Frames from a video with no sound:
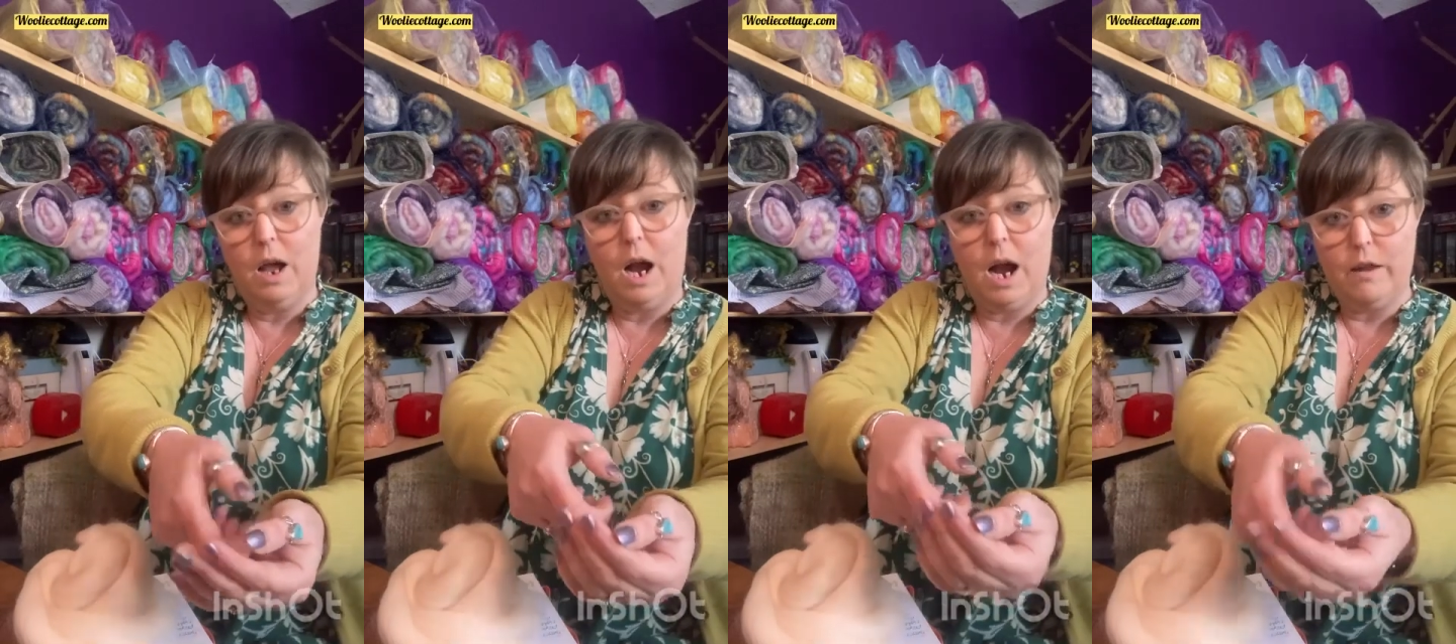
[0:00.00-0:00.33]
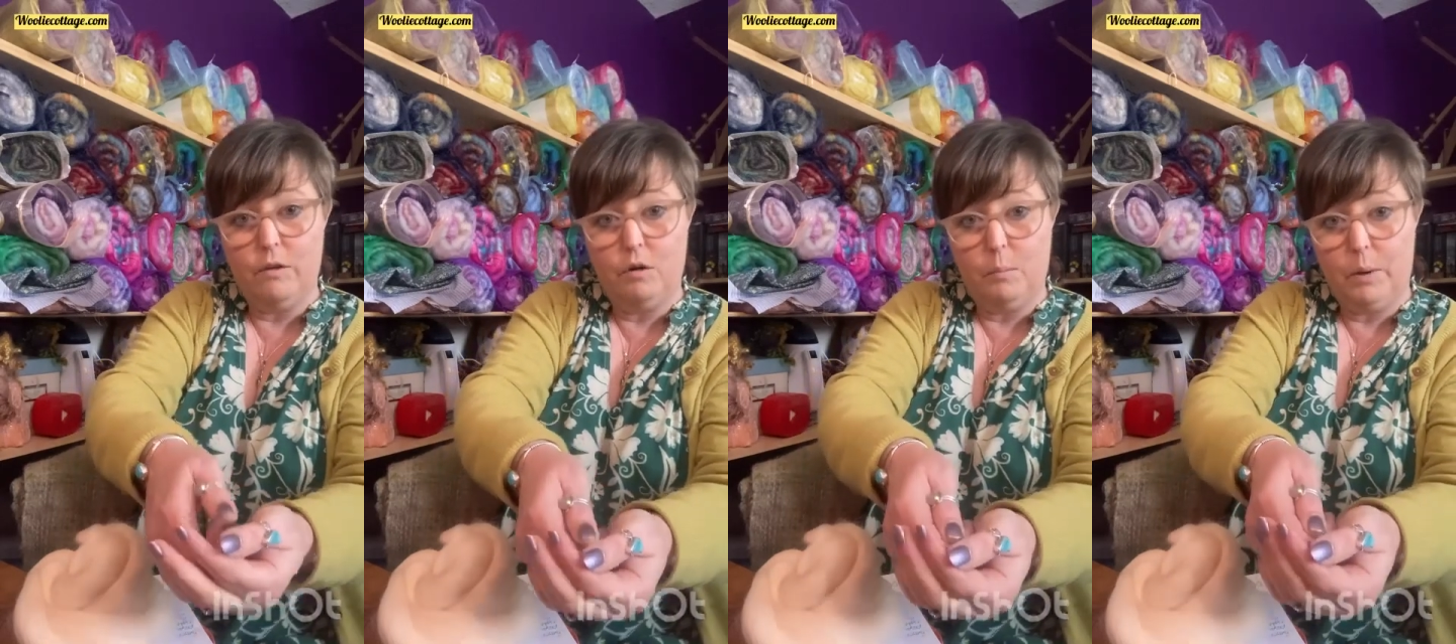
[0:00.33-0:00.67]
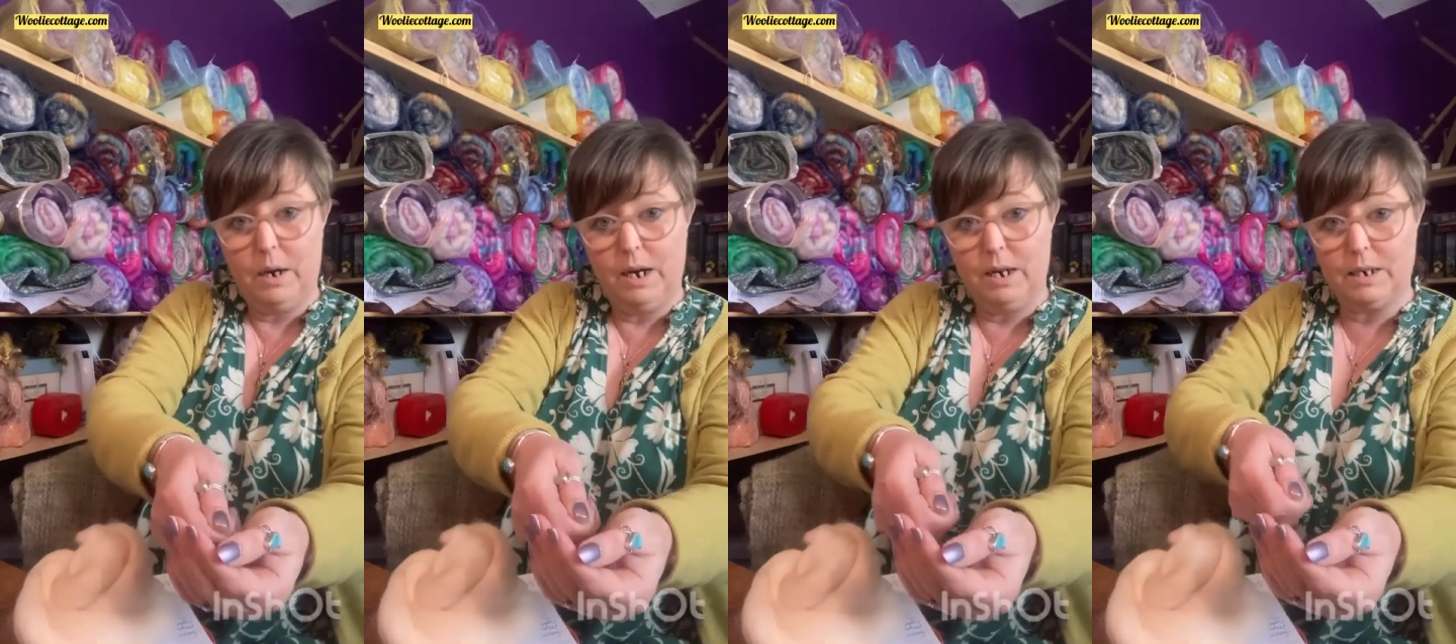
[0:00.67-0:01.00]
and you
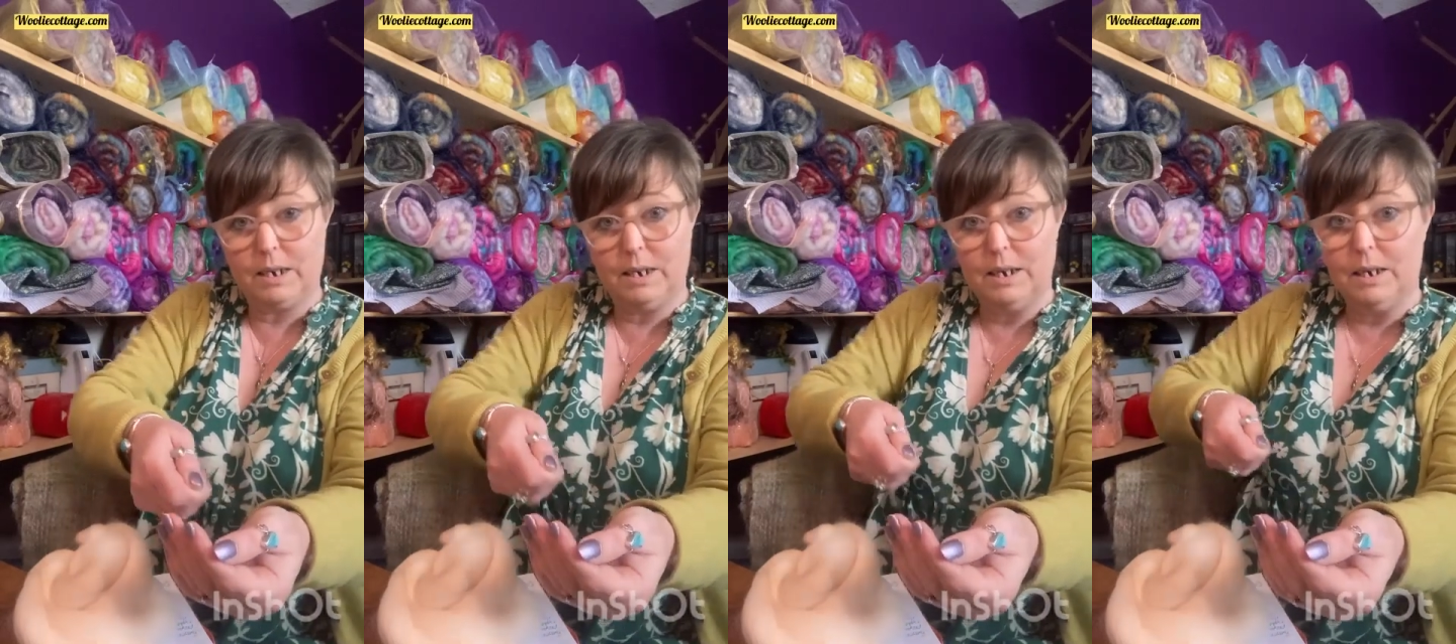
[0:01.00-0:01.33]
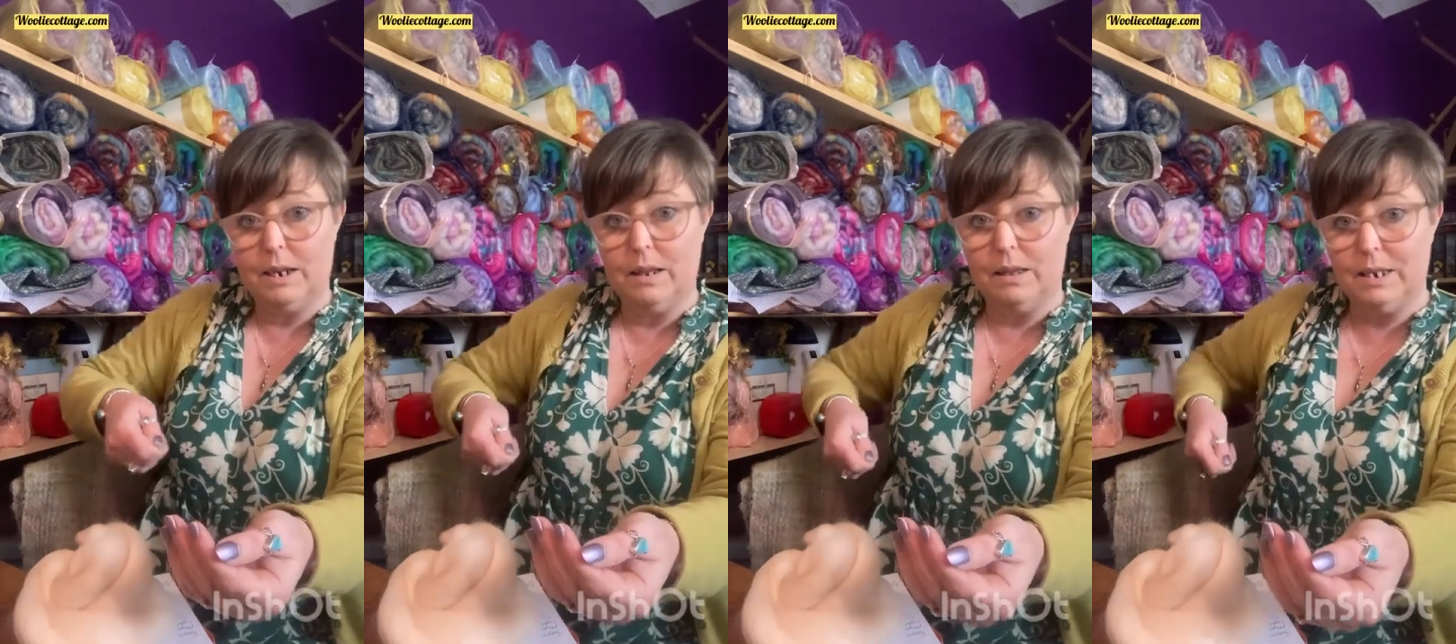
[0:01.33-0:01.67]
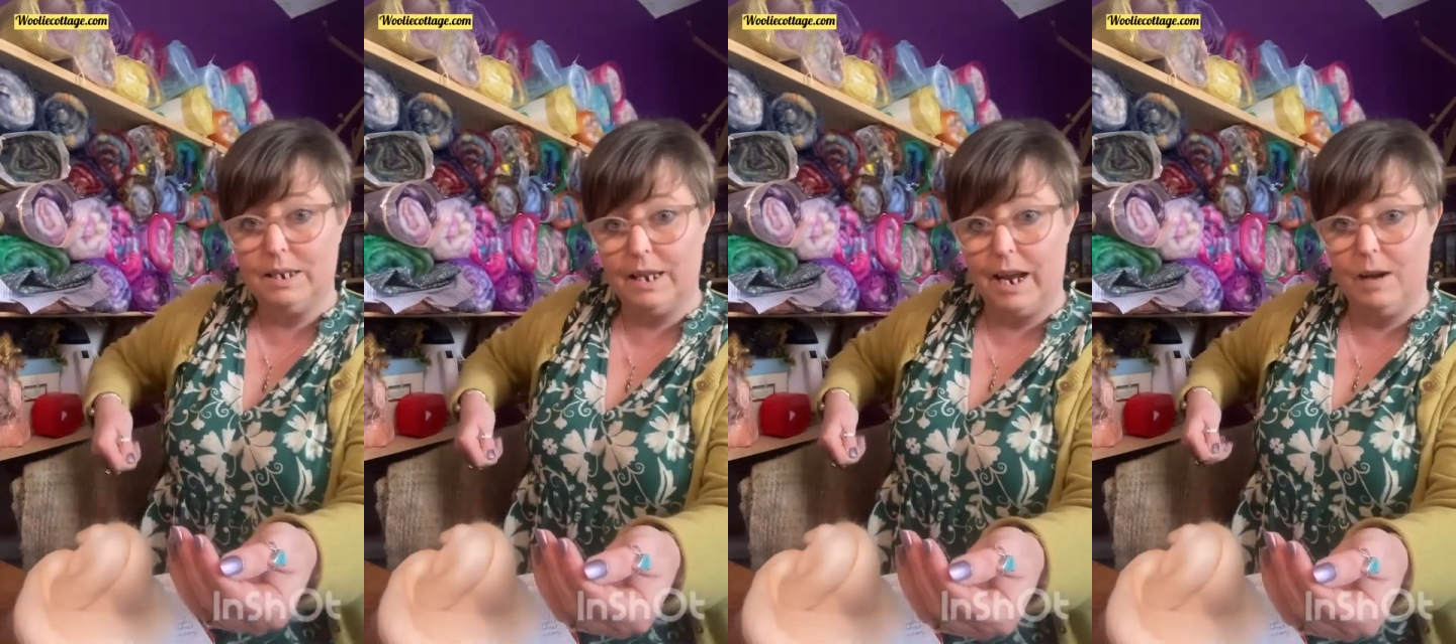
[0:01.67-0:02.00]
repeat the
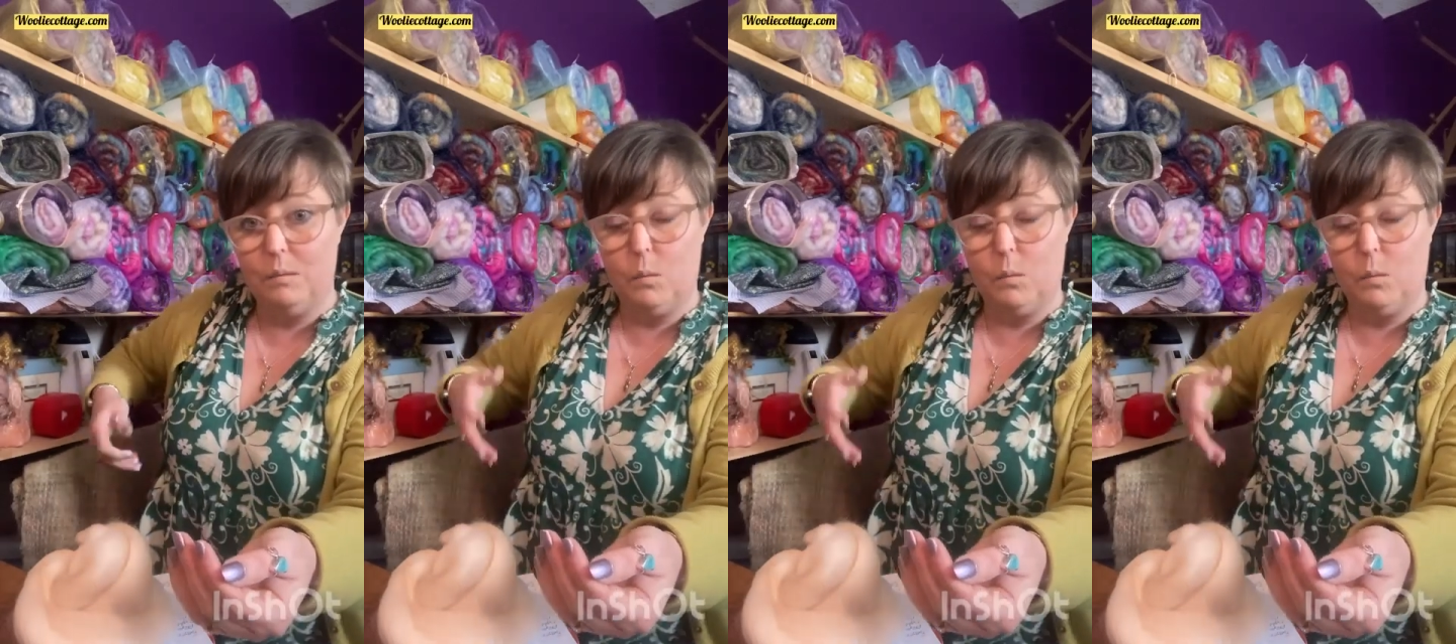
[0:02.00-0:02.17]
same